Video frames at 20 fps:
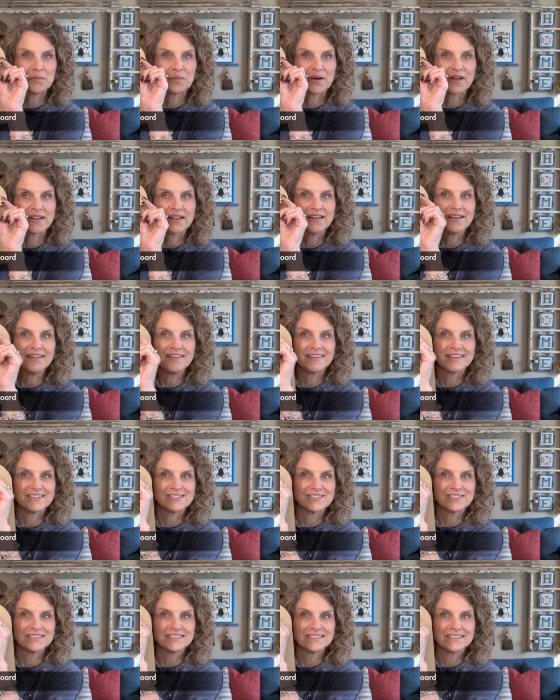button that
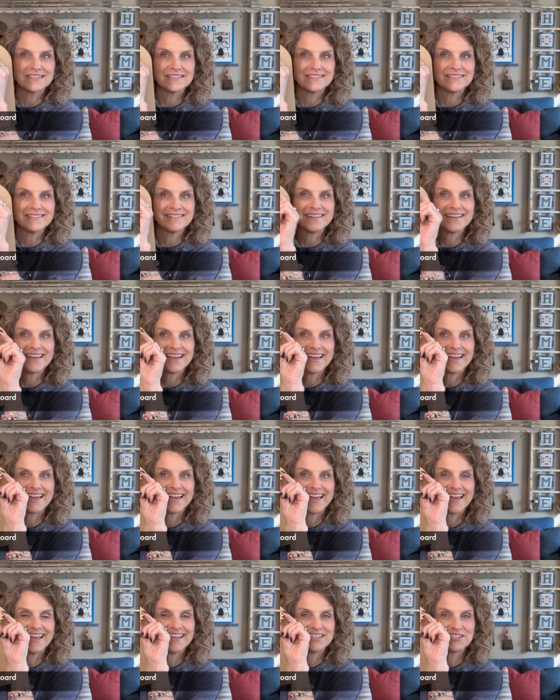just
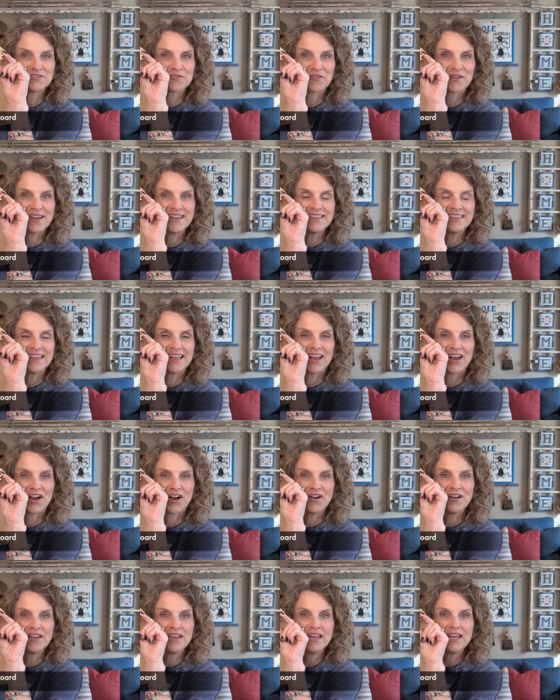is right
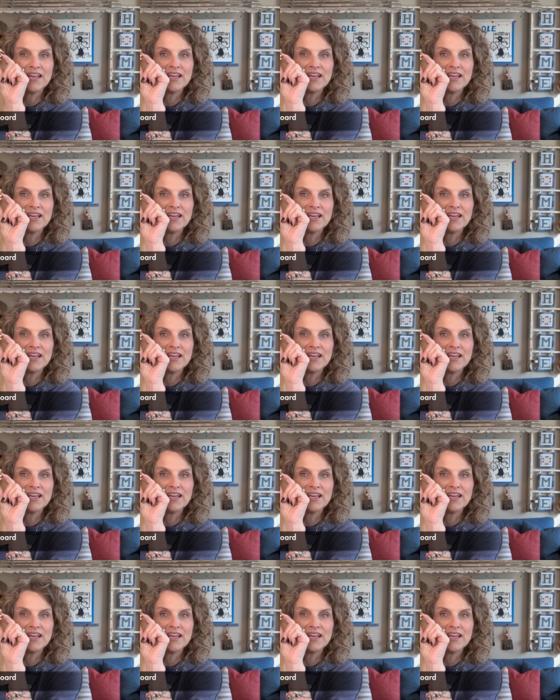there.